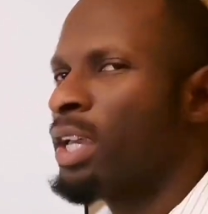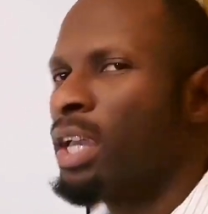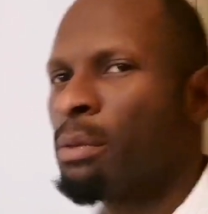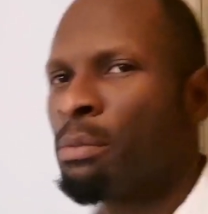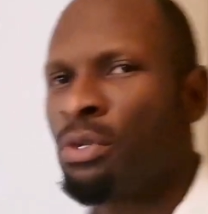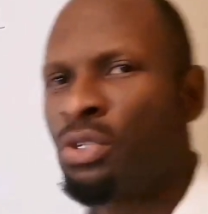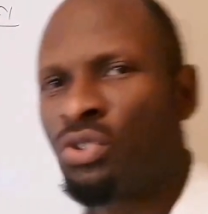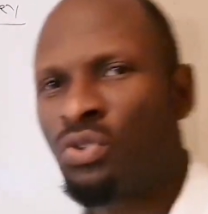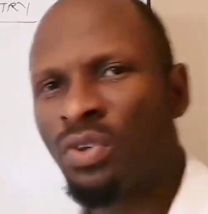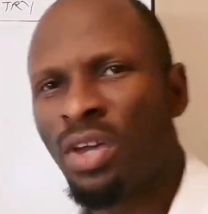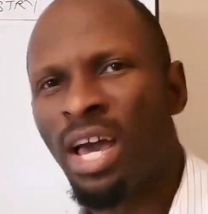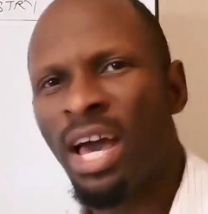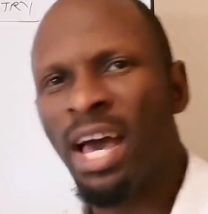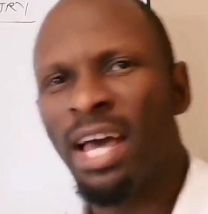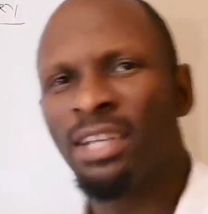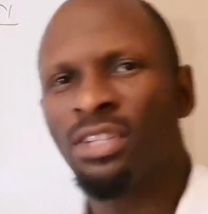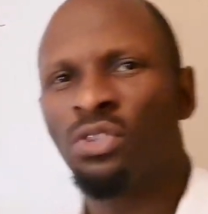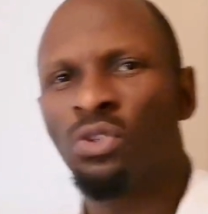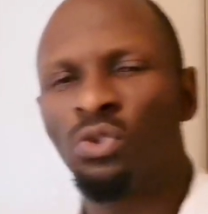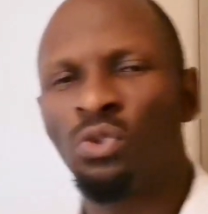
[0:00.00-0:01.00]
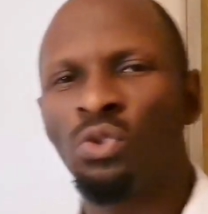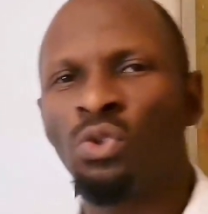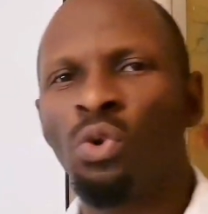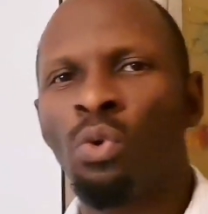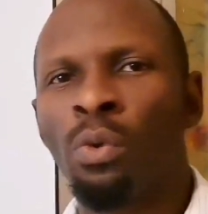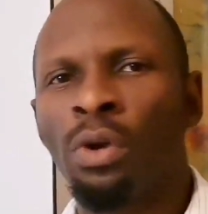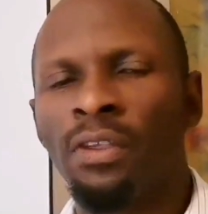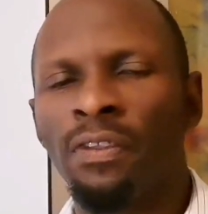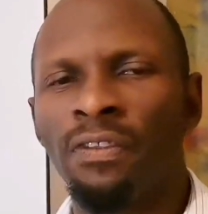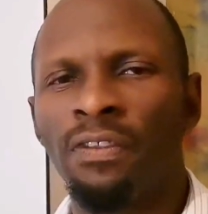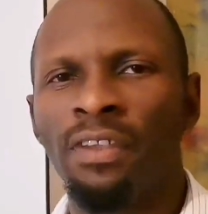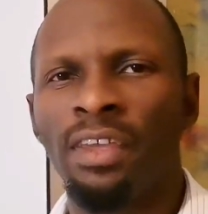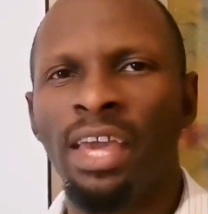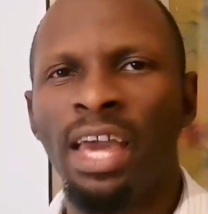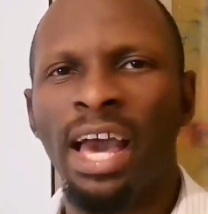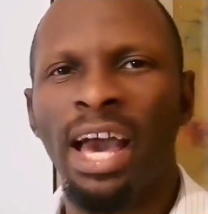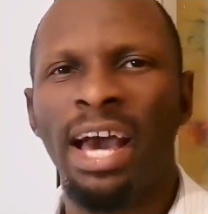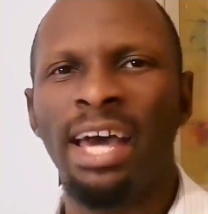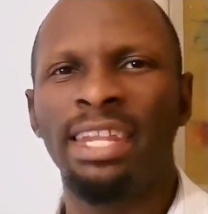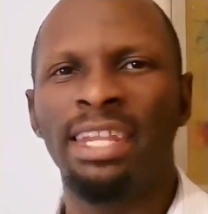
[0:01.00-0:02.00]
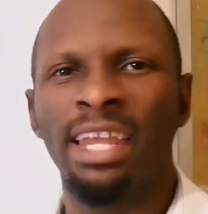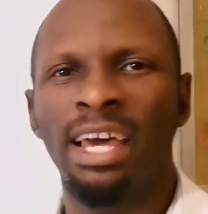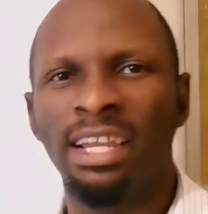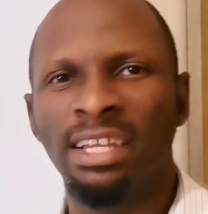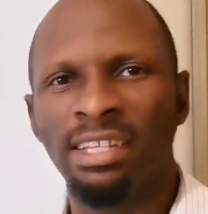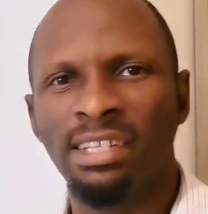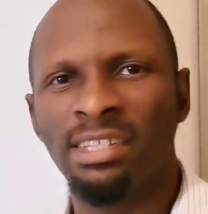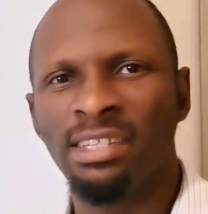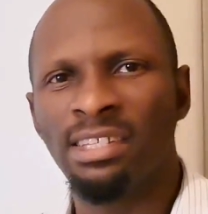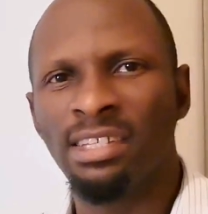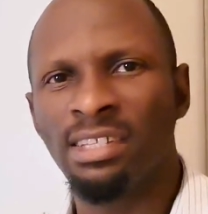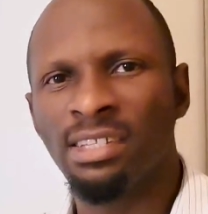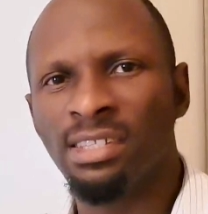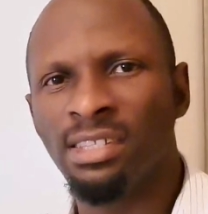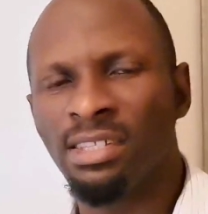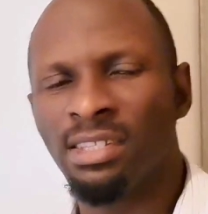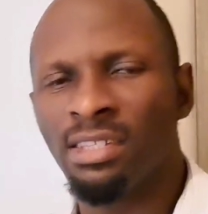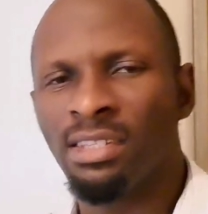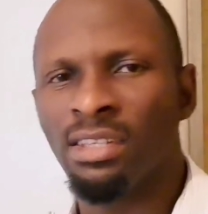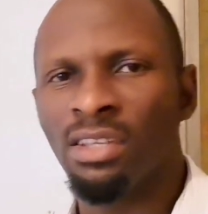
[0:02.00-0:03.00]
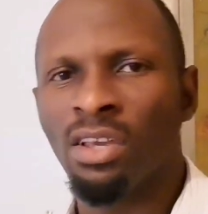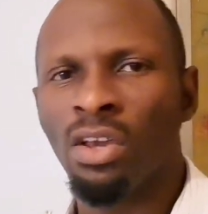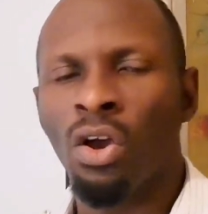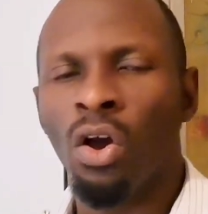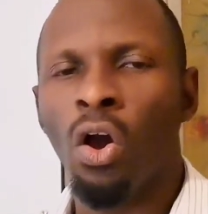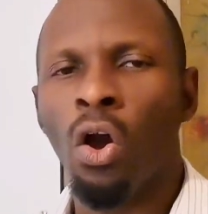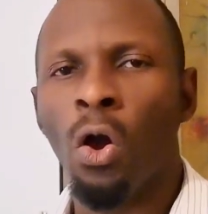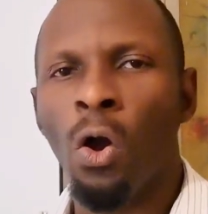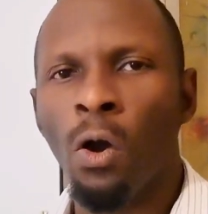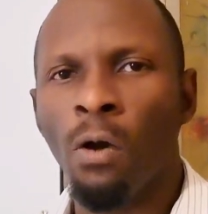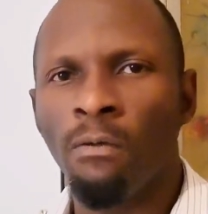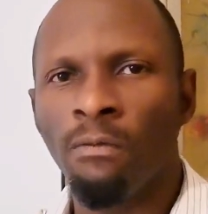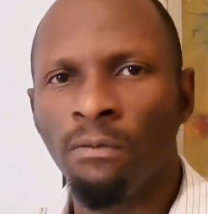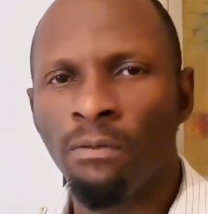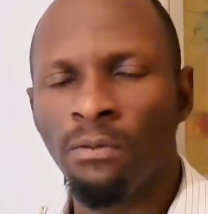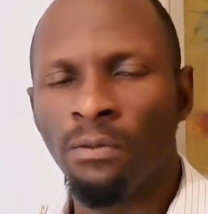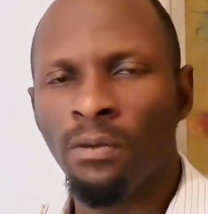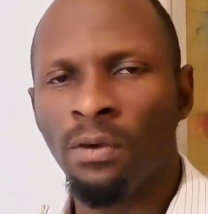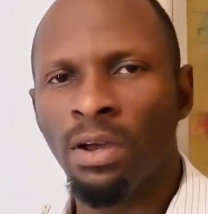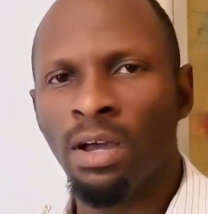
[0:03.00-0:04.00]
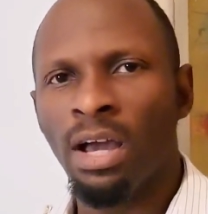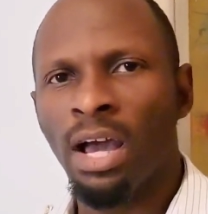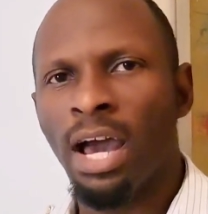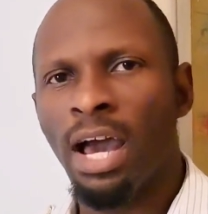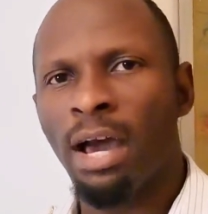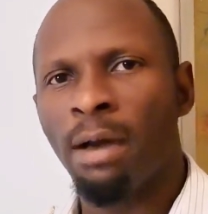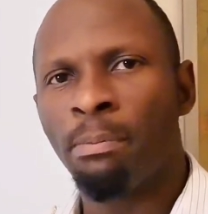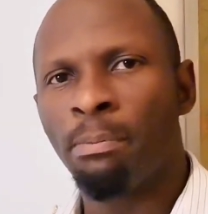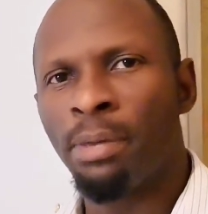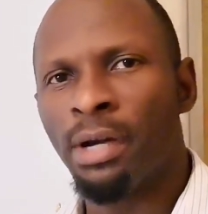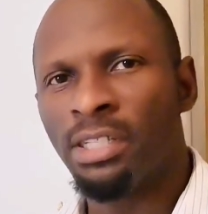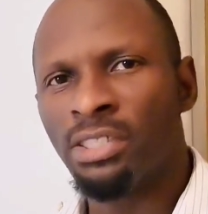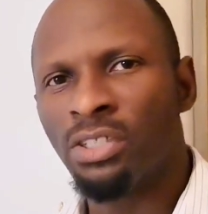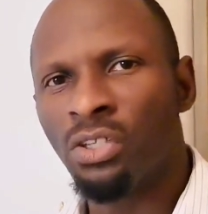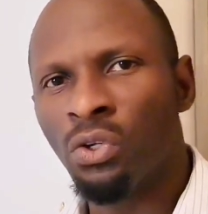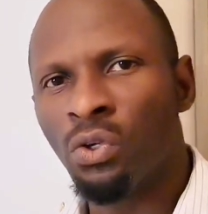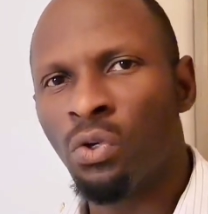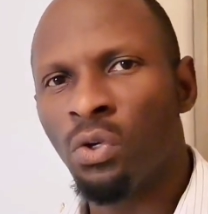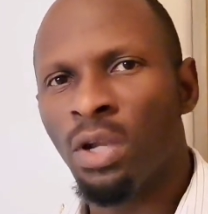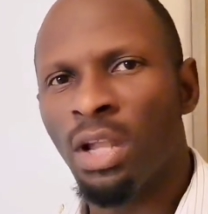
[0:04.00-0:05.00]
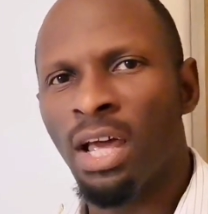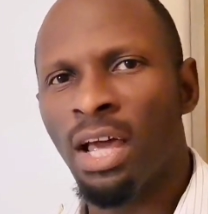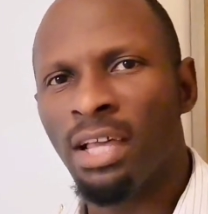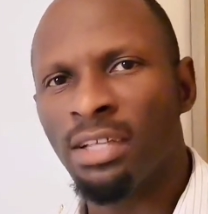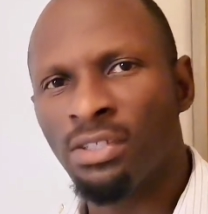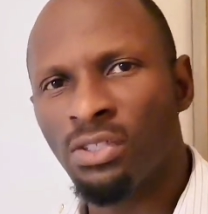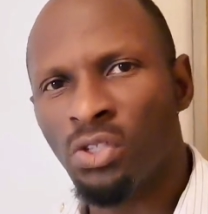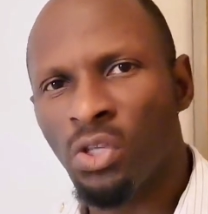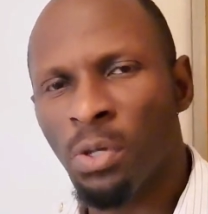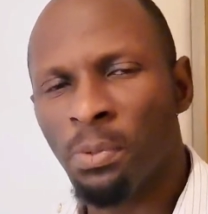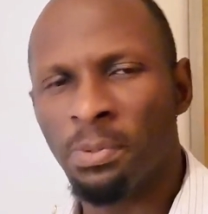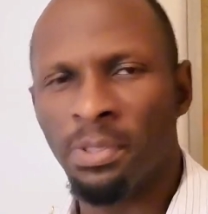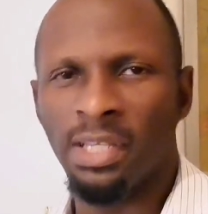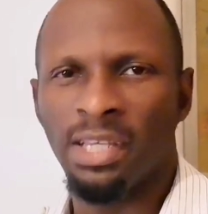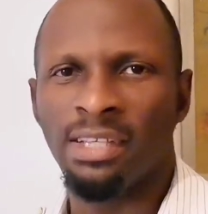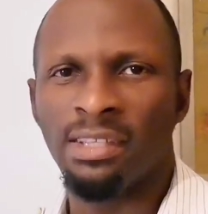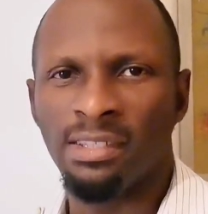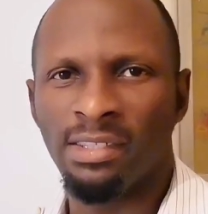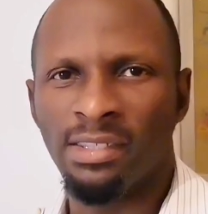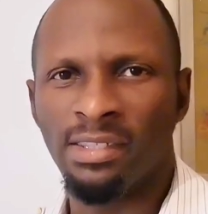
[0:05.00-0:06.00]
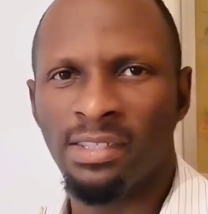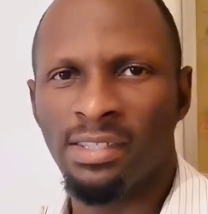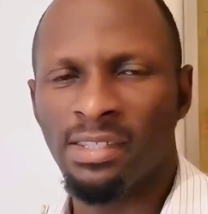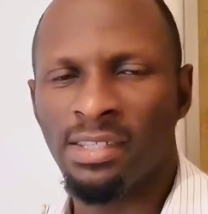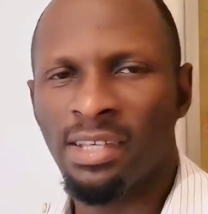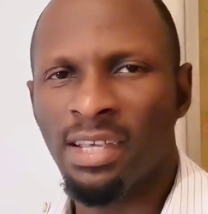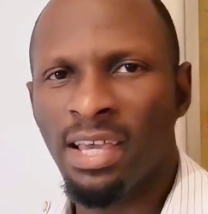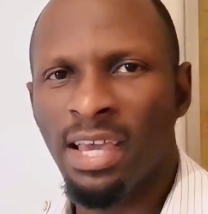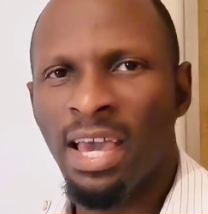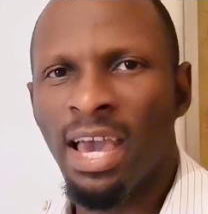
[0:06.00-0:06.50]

chemistry has to do with the analysis of a particular substance.